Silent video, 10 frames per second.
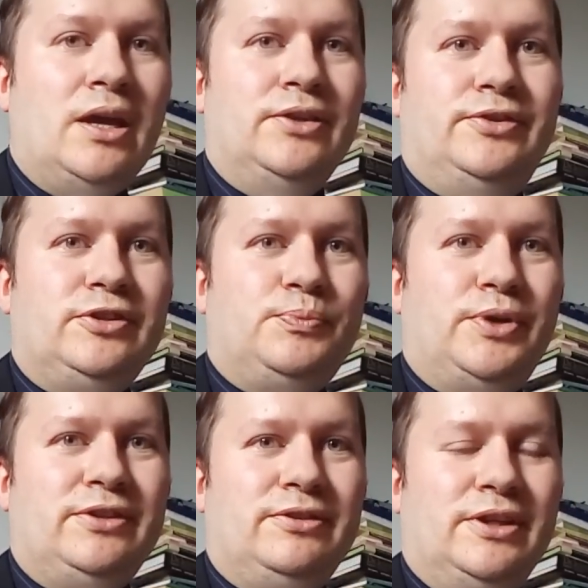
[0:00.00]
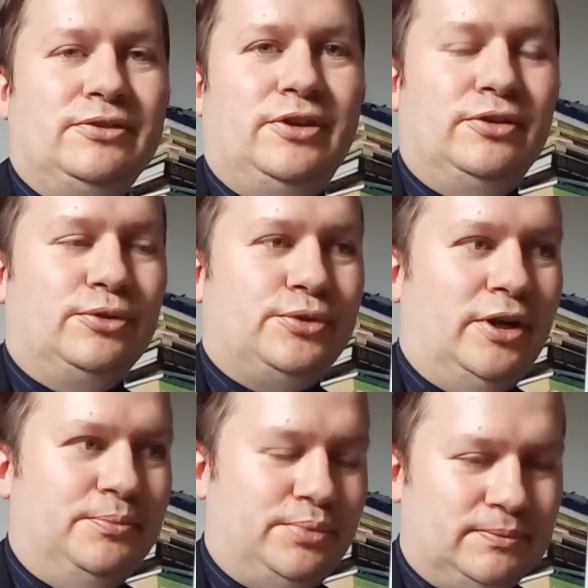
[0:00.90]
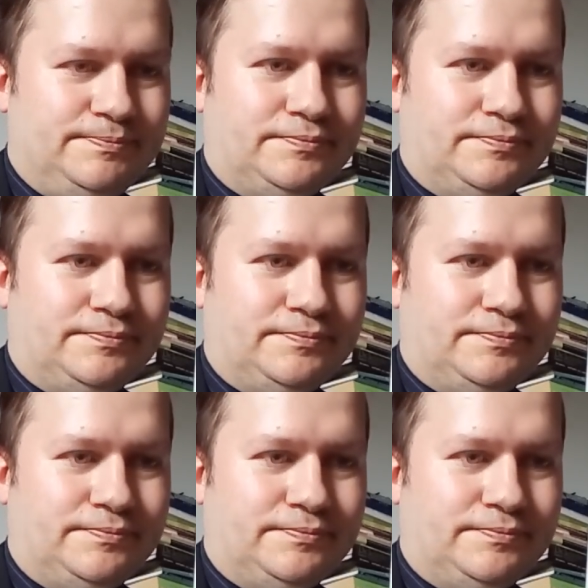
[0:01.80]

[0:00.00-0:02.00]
And this president, Donald Trump,